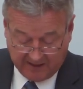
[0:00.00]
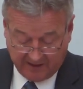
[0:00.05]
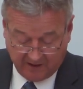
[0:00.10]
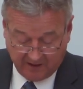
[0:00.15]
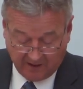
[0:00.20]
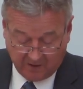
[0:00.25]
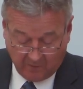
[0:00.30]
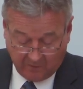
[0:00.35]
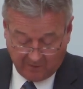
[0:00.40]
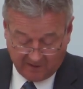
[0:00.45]

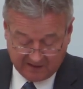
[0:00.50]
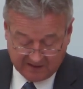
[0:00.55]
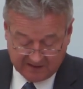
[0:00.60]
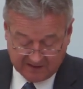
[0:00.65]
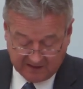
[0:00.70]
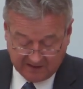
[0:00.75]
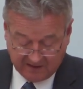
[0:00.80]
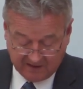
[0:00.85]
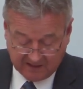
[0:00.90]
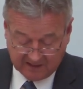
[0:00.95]
and the
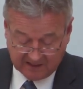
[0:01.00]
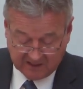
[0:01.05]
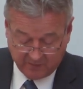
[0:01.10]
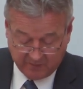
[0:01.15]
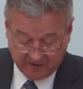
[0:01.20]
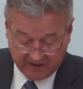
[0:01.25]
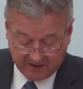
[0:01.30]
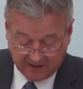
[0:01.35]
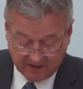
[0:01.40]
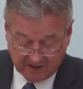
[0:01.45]
quality and
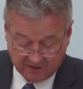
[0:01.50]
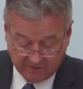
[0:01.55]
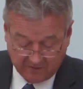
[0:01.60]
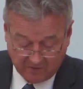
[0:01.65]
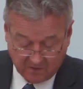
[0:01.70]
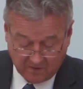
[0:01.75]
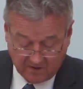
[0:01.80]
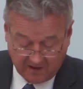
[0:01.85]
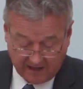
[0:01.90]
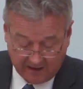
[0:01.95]
experience of
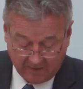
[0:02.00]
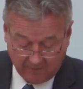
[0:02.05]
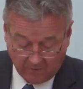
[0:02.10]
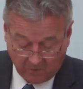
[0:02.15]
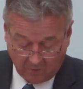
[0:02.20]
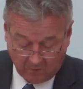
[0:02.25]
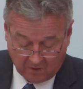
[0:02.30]
UK